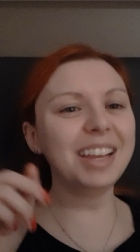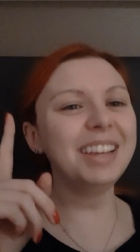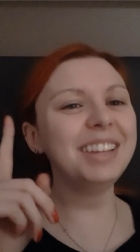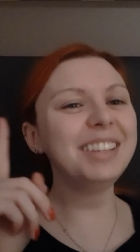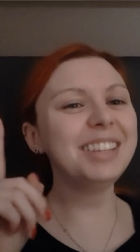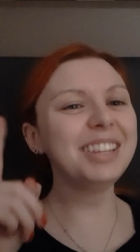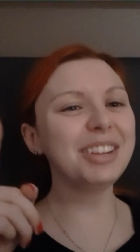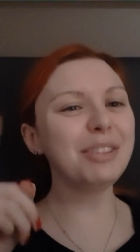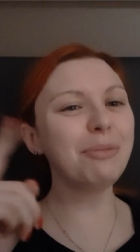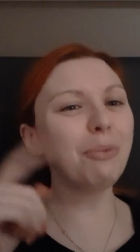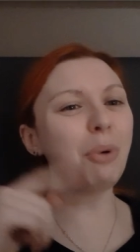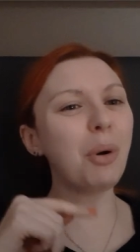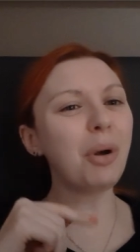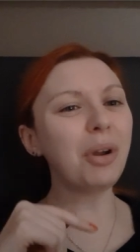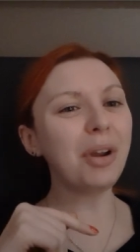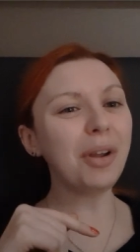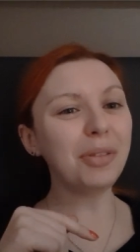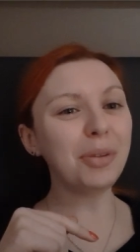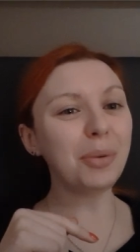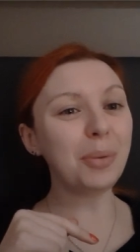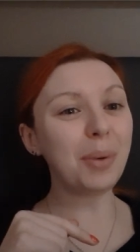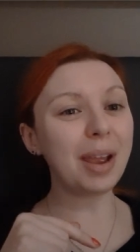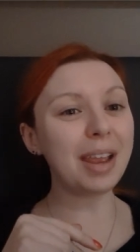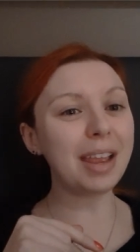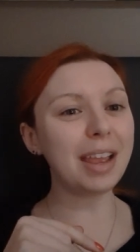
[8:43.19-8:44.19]
The one
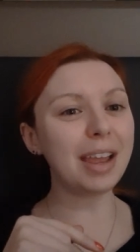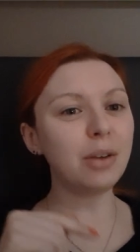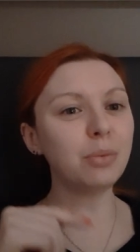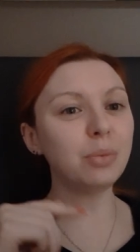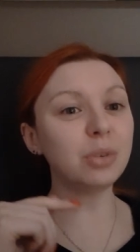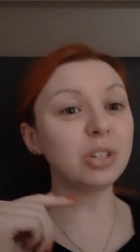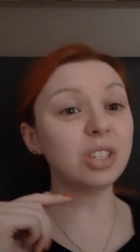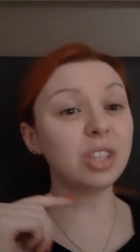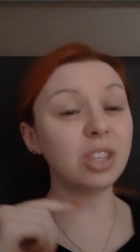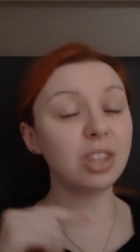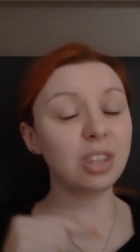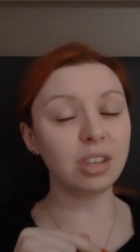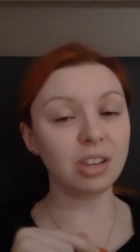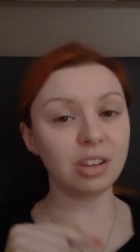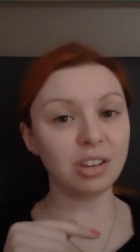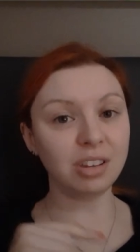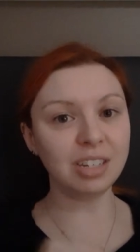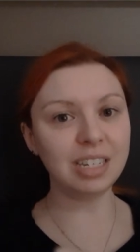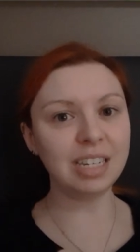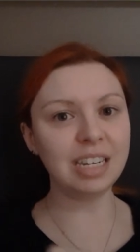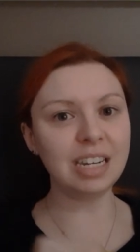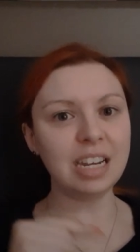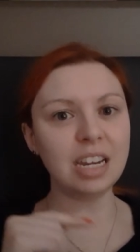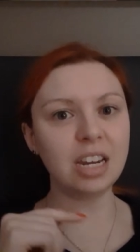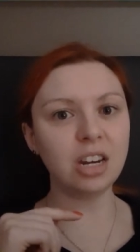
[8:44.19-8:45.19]
on the way in was
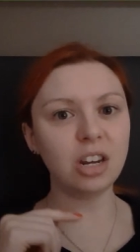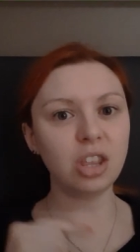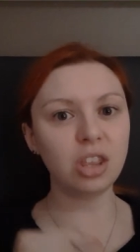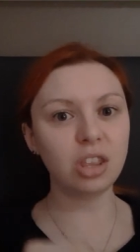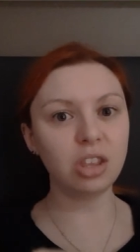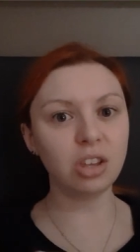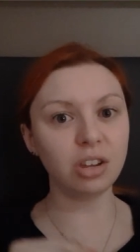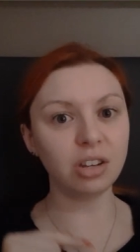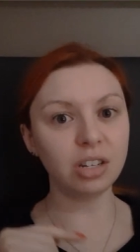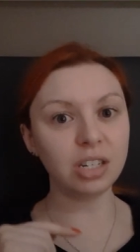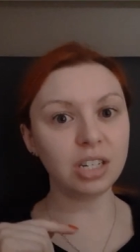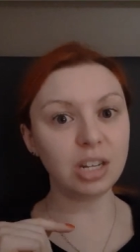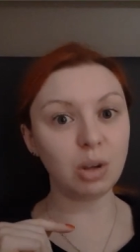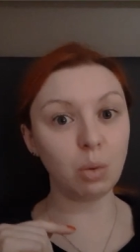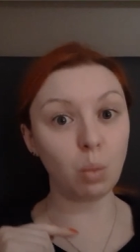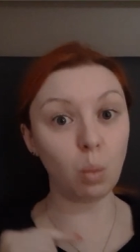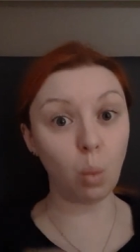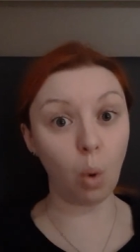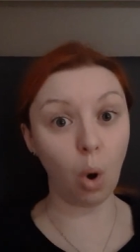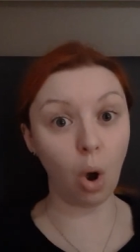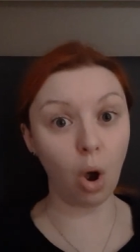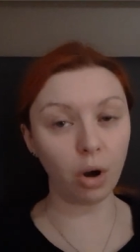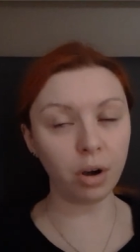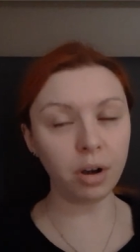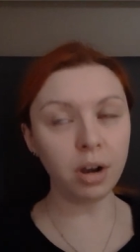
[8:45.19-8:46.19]

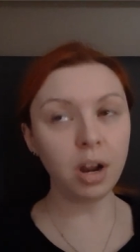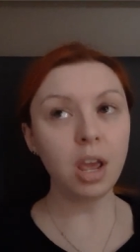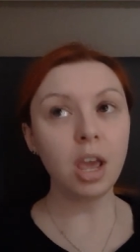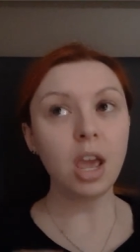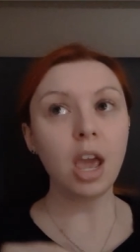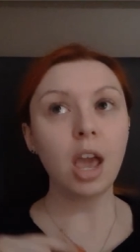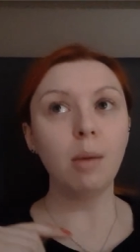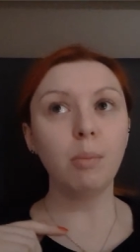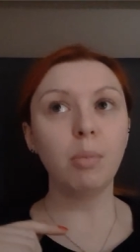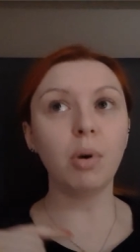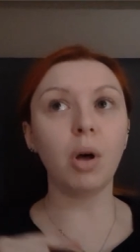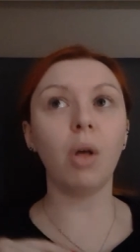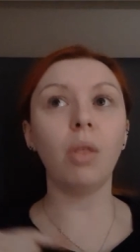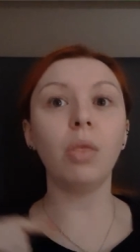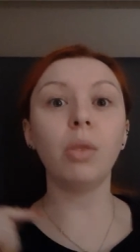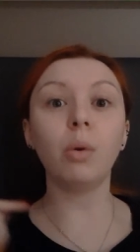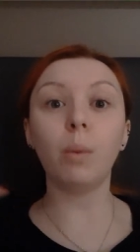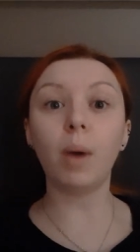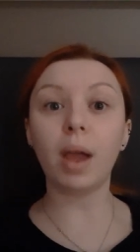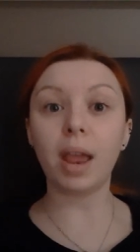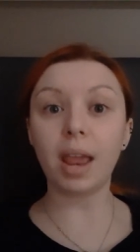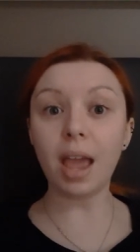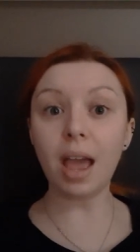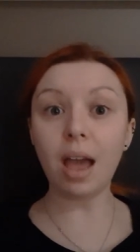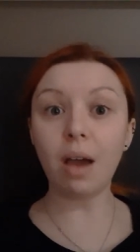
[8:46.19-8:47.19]
13:31, but on the
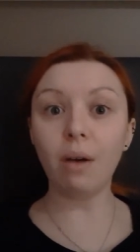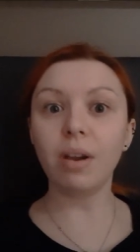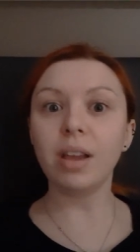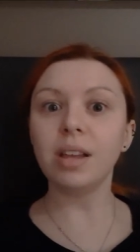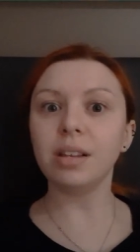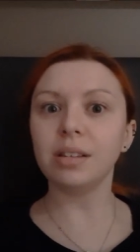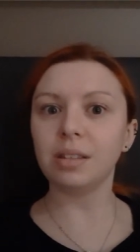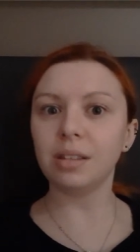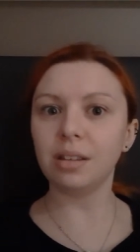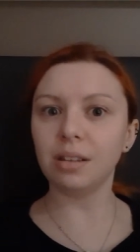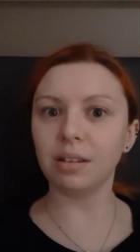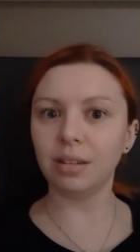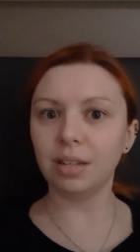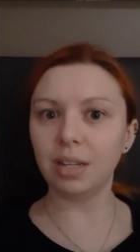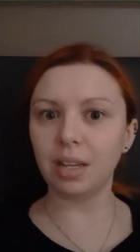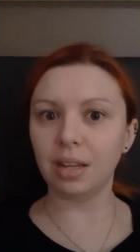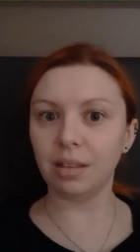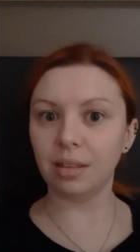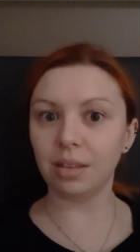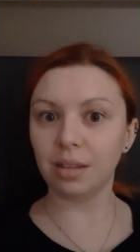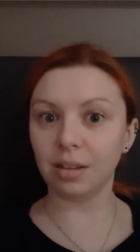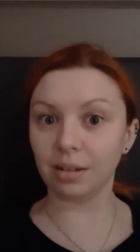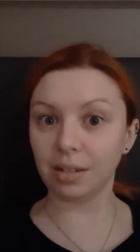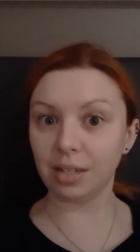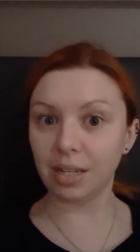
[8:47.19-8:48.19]
way out it's
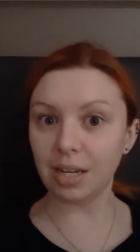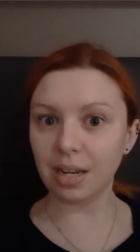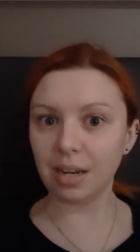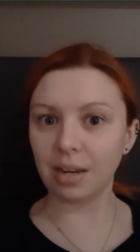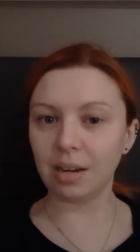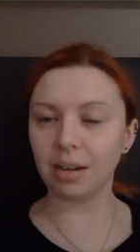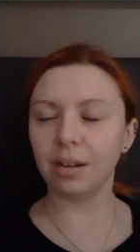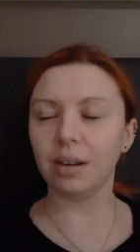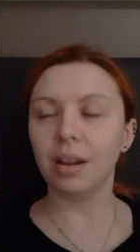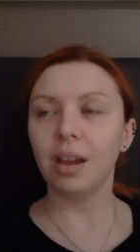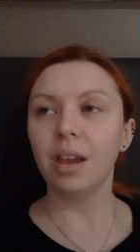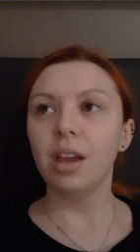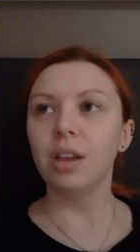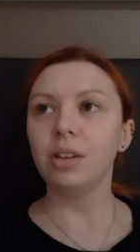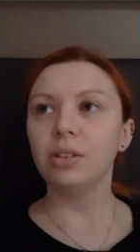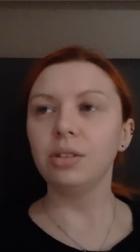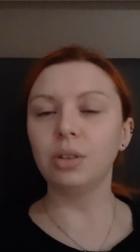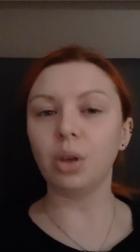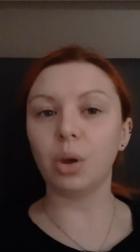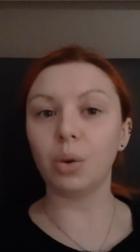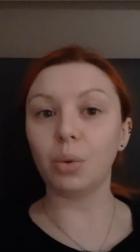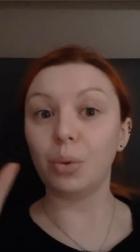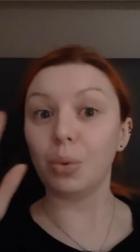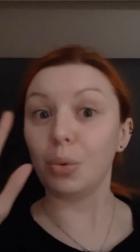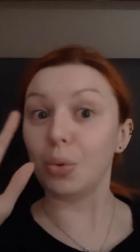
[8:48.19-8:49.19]
13:13.
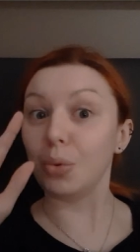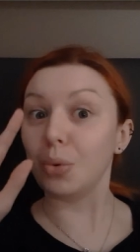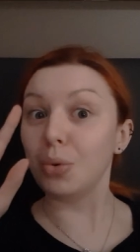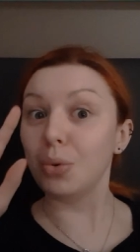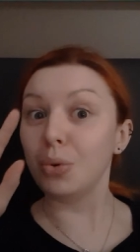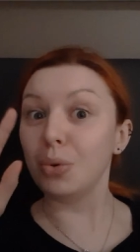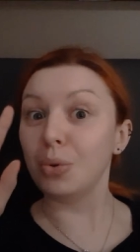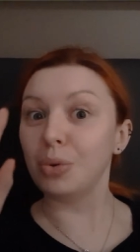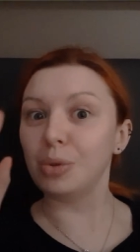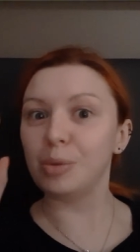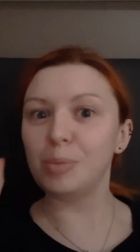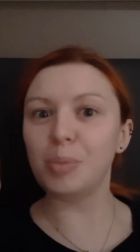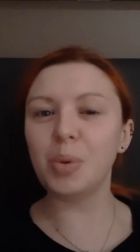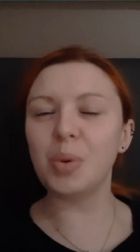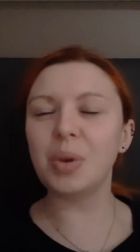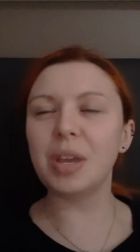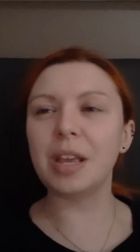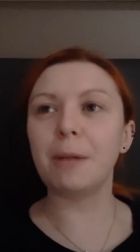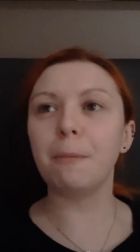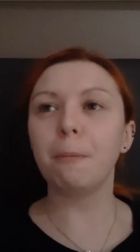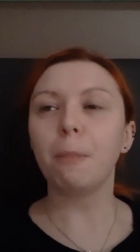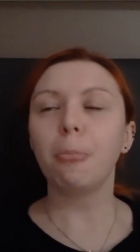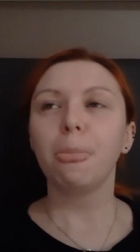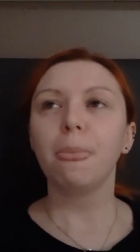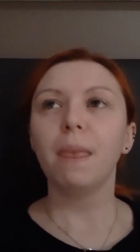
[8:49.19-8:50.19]
So ooh,
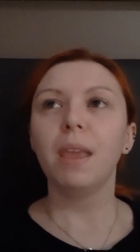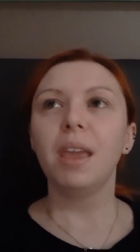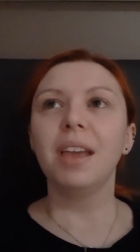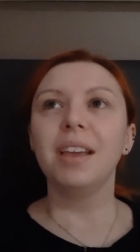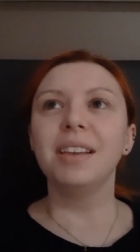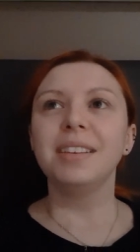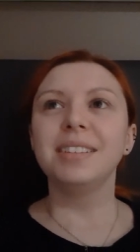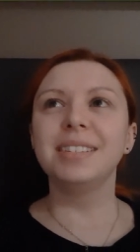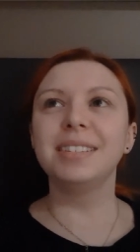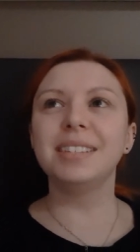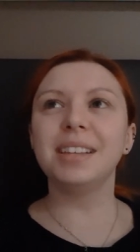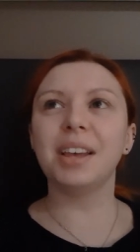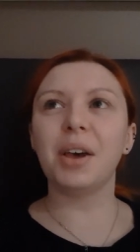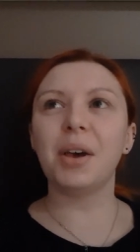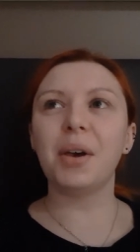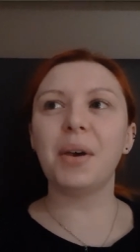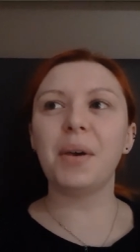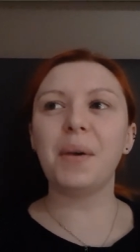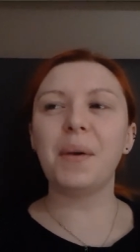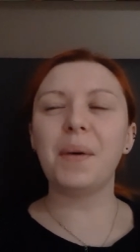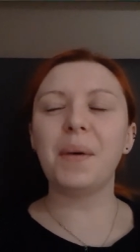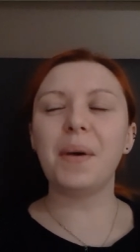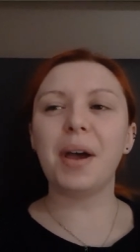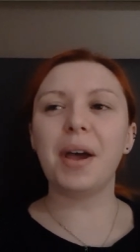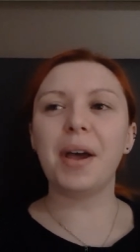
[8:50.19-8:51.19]
spooky.
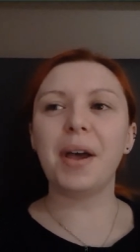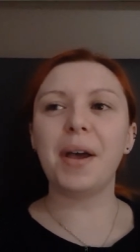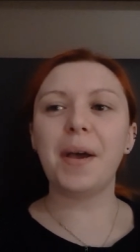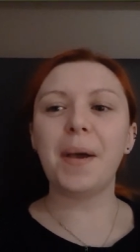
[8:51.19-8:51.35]
So